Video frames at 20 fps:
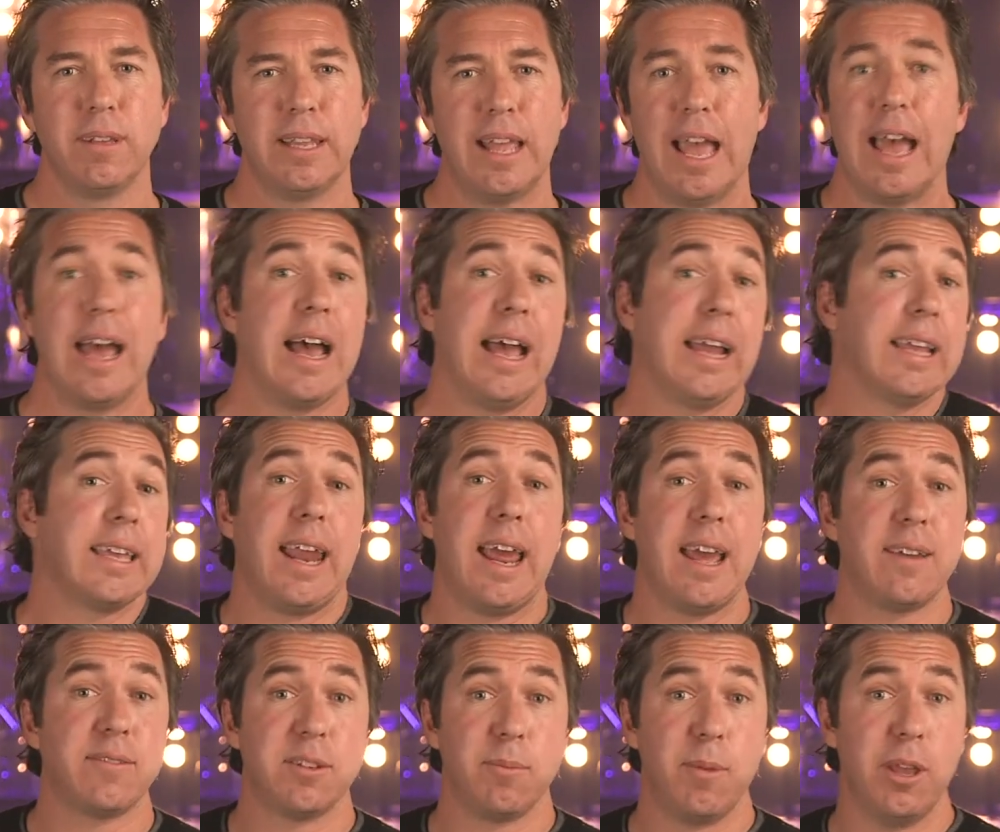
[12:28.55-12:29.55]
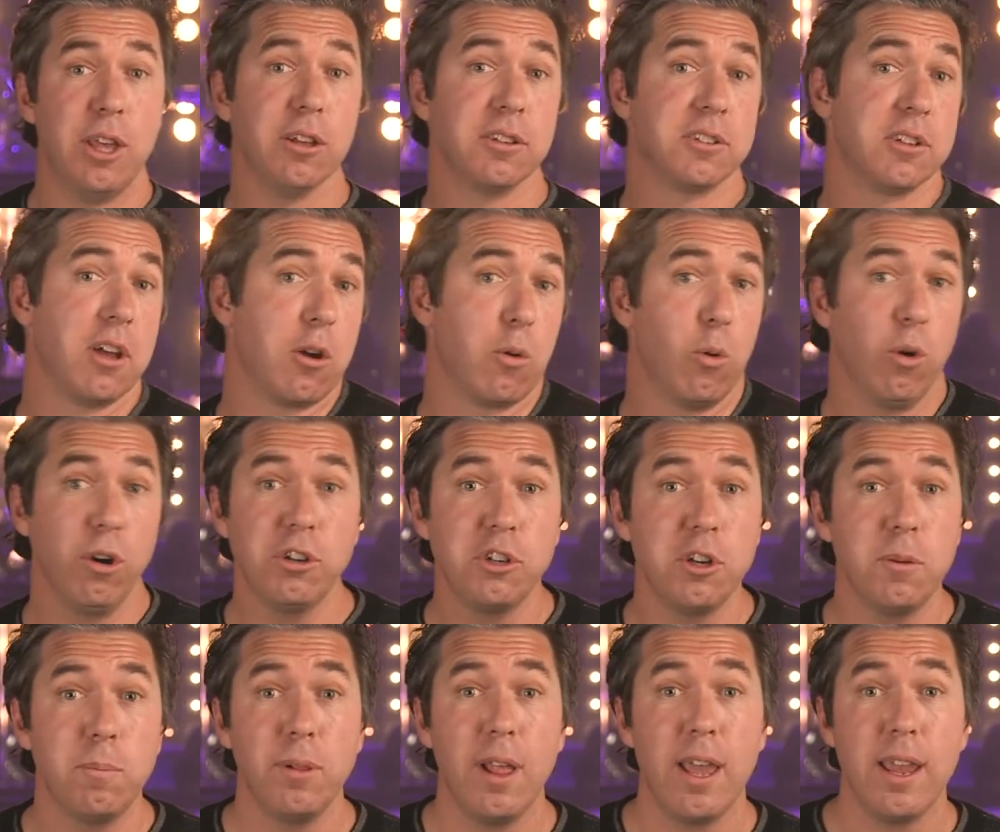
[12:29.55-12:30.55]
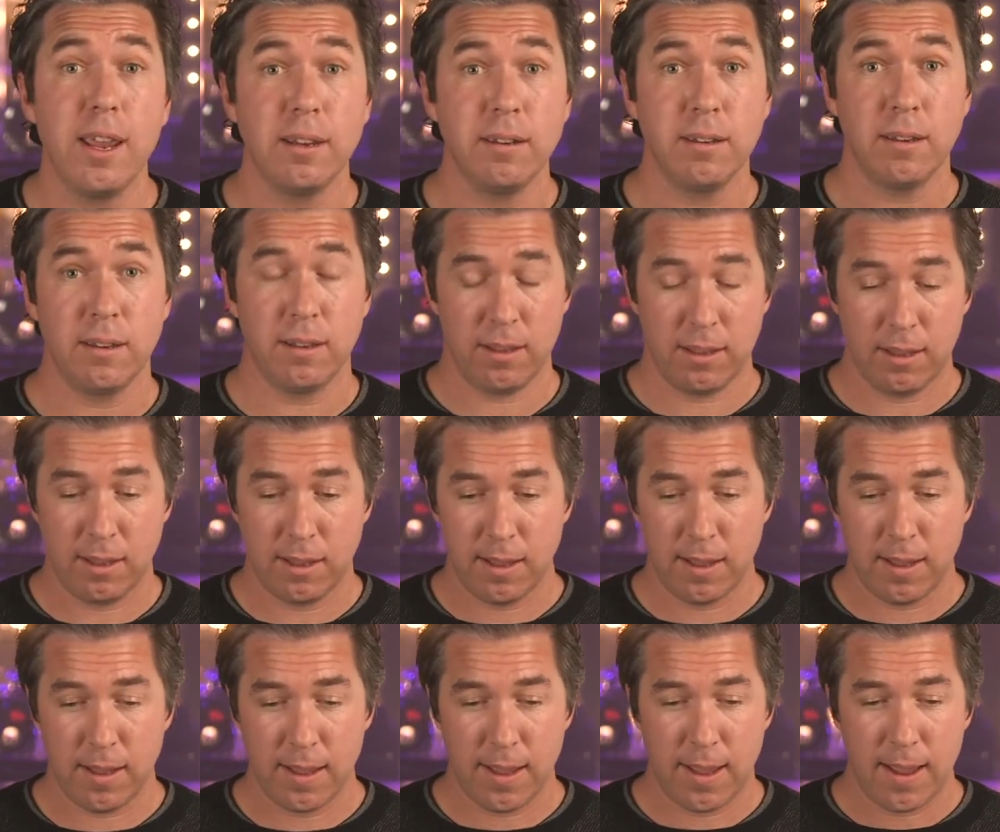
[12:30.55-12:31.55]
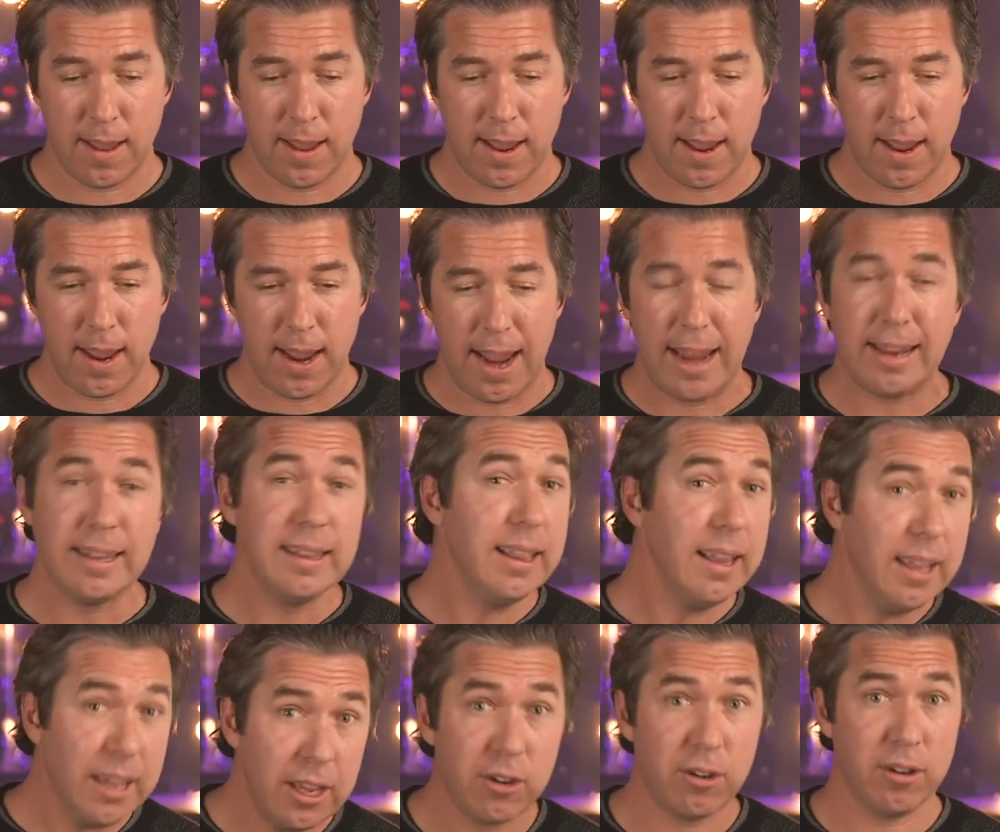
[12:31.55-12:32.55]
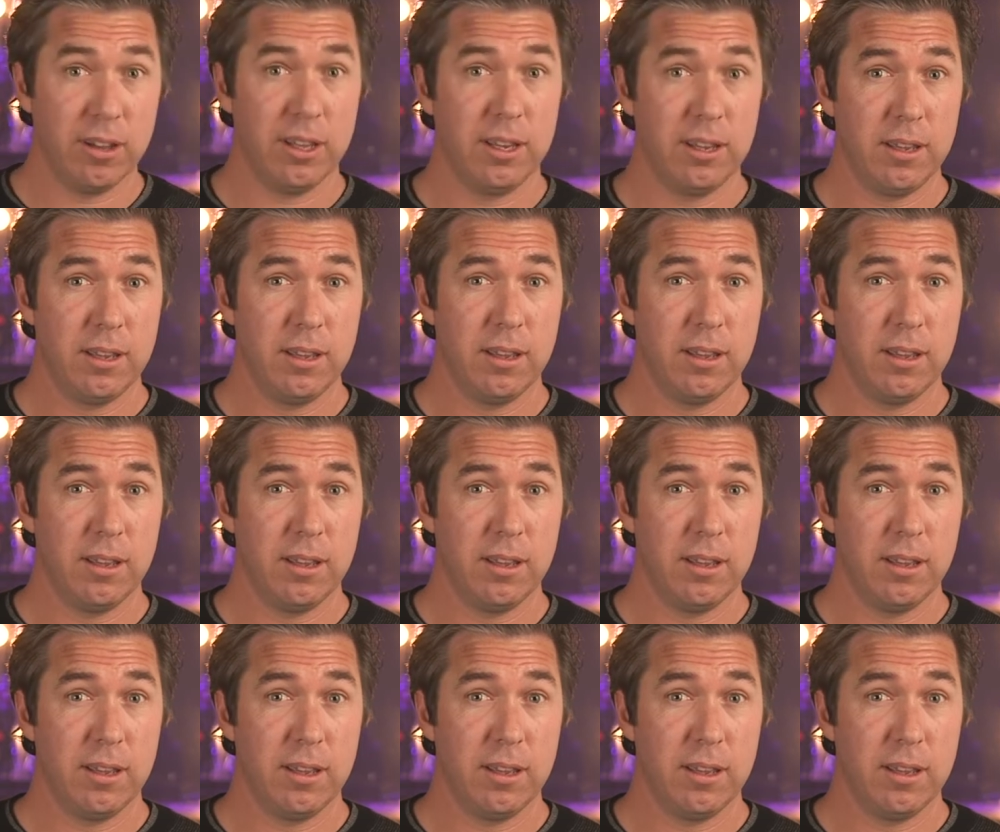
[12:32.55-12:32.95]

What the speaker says: I could have some Hillsong worship playing, and literally